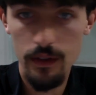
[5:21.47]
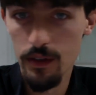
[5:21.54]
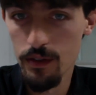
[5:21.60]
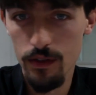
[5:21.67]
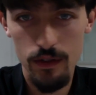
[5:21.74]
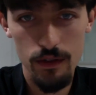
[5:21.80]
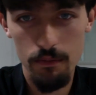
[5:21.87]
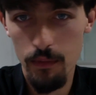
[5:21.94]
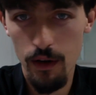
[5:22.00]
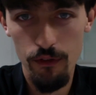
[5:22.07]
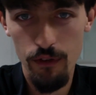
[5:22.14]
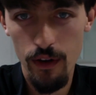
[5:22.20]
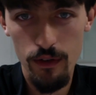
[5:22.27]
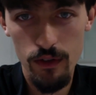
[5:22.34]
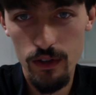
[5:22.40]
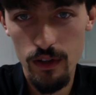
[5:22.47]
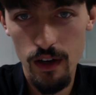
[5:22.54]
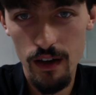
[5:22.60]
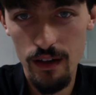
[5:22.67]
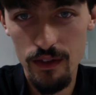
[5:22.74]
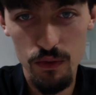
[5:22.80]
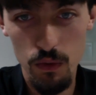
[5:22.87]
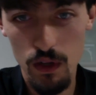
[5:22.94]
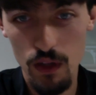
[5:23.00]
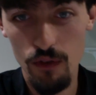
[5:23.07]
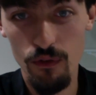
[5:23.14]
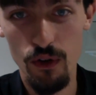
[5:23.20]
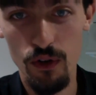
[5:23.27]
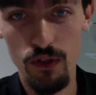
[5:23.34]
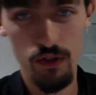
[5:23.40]
It's my favorite knot. It's one of the
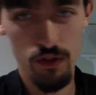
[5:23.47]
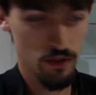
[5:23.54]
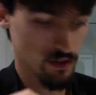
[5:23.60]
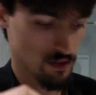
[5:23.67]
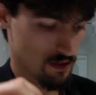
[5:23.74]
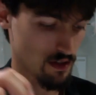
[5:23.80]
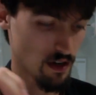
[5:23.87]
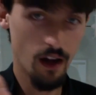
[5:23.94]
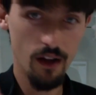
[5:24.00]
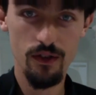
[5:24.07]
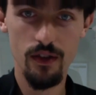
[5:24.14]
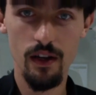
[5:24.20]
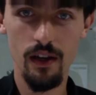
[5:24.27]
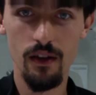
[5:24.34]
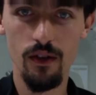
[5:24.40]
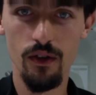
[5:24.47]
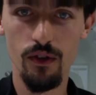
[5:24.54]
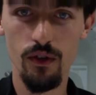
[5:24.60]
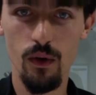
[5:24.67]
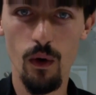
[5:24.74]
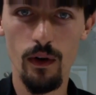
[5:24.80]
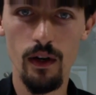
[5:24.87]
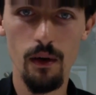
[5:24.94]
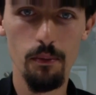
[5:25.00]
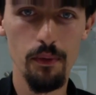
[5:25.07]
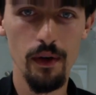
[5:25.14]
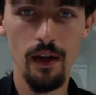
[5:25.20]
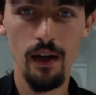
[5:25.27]
first knots that I learned growing up,